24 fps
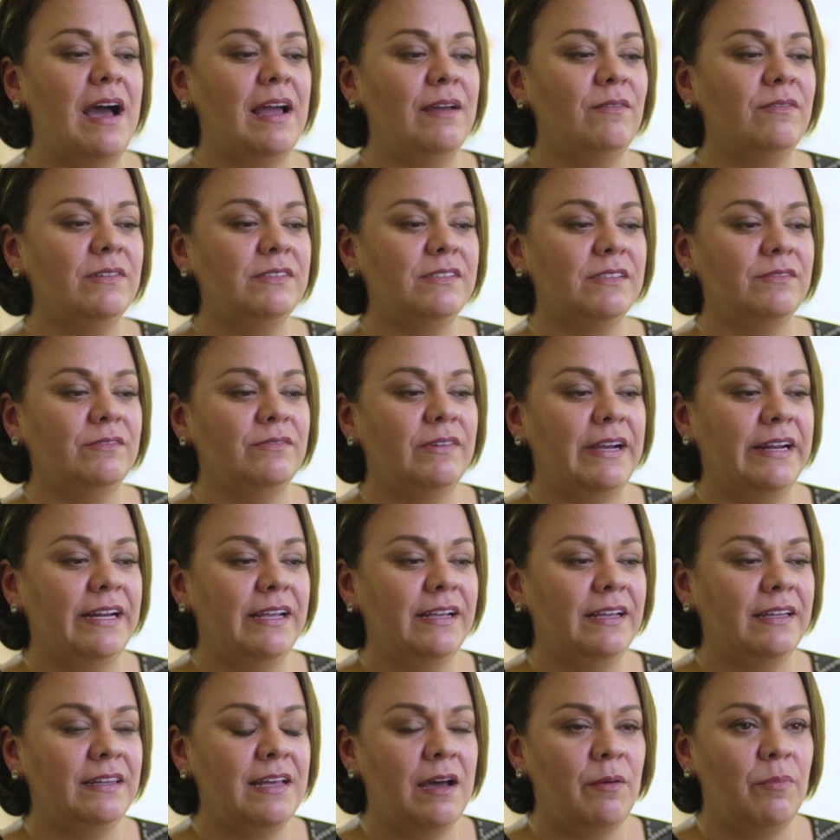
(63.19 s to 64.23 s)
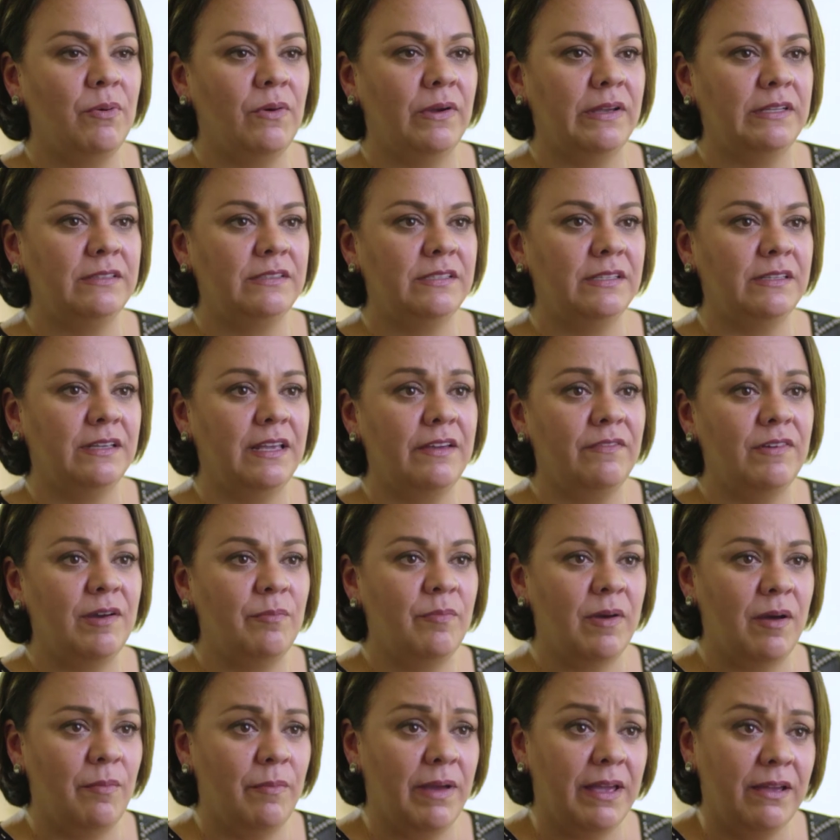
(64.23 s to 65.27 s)
I wasn't ready at that point to give
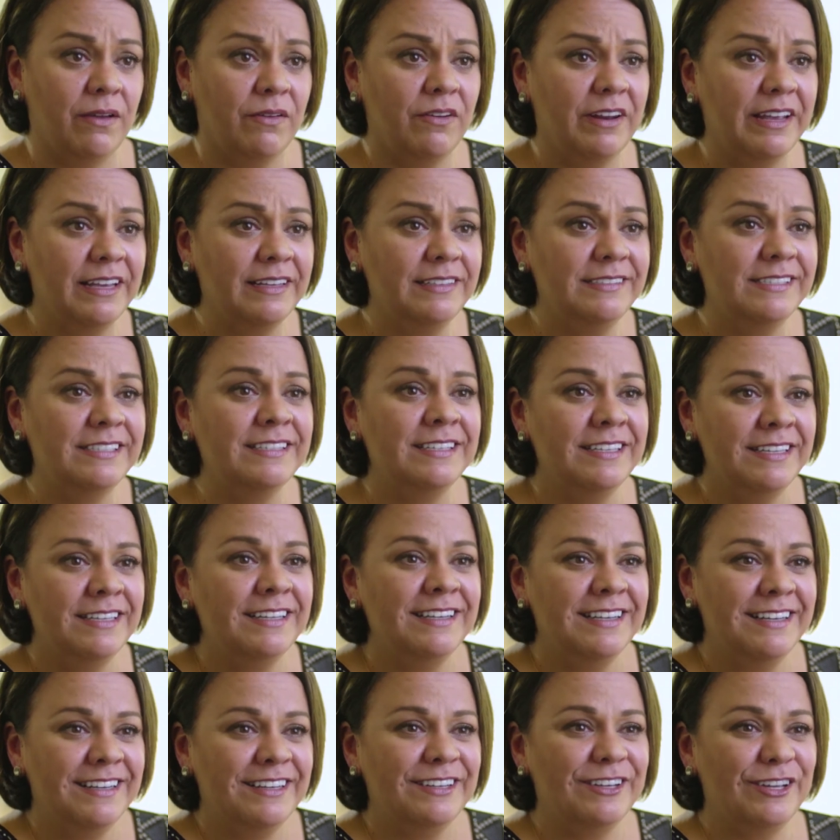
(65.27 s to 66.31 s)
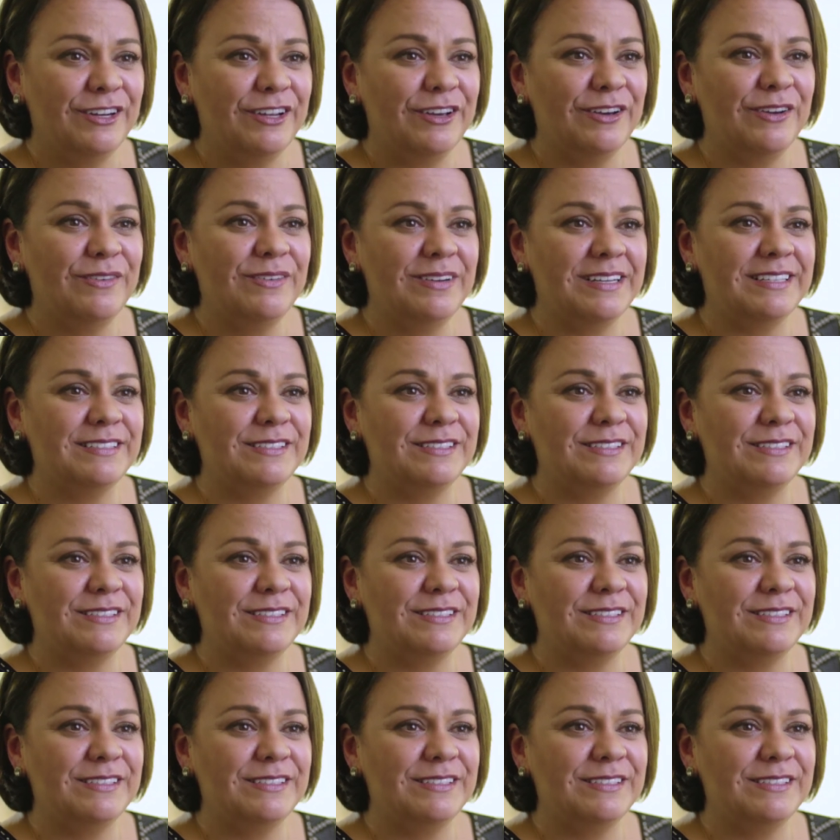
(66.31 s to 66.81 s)
up on my own eggs, you know?